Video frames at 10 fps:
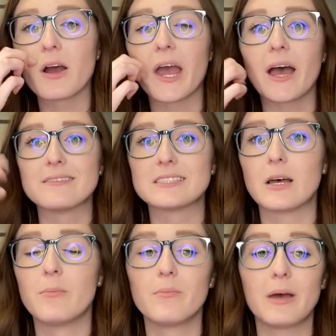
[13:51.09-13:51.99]
I have
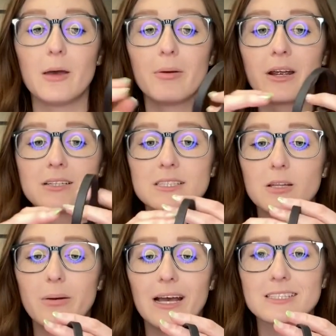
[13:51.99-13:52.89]
some pet parents in
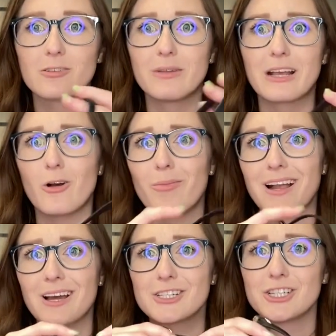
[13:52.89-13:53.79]
the past that have been like, oh my
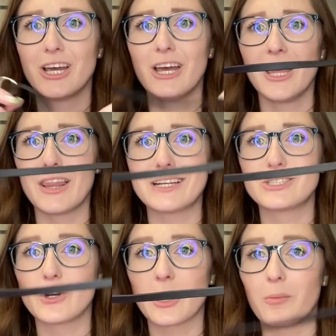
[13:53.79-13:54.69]
gosh, that's
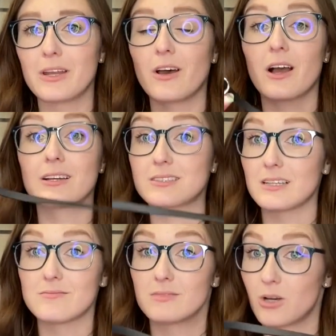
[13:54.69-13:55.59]
choking my dog. I
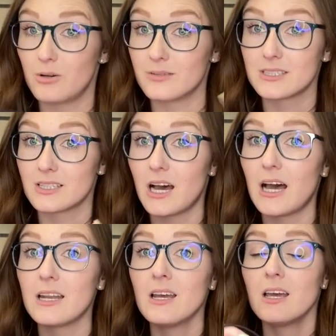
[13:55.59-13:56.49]
said, no, it's
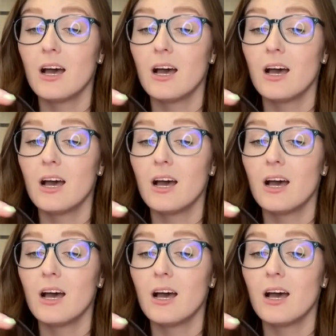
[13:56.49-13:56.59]
not.